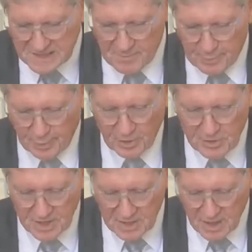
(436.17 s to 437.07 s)

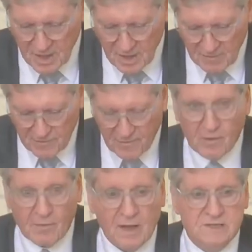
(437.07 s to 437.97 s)
important
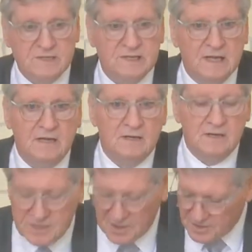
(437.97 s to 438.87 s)
for us
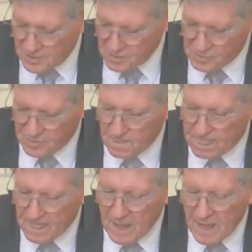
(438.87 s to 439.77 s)
to do.
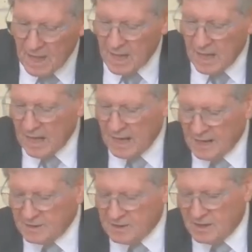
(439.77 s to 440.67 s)

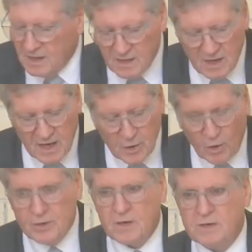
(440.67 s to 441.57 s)
And in
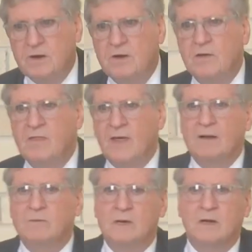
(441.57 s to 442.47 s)
order to do
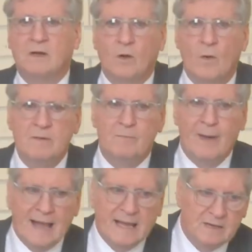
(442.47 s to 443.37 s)
that, we're going
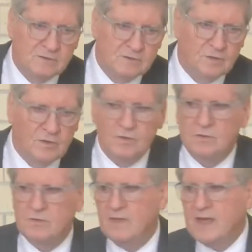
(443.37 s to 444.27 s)
back
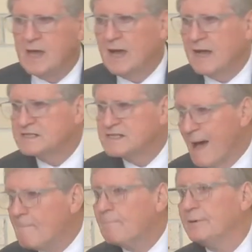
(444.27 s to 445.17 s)
into the
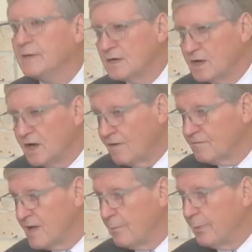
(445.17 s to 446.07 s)
example of
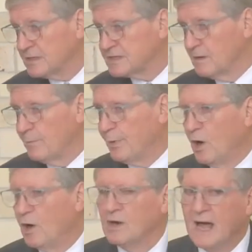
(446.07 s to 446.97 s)
the Apostle
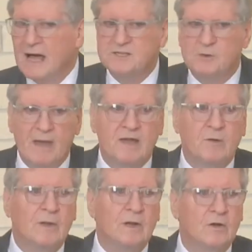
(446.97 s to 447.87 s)
Paul. Last week,
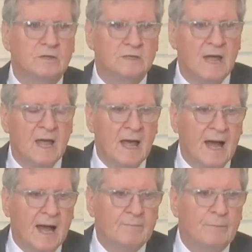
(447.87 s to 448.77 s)
we looked
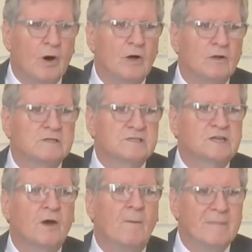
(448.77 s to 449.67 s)
at Paul's
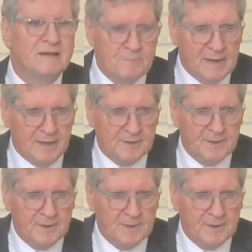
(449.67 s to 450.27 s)
commitment.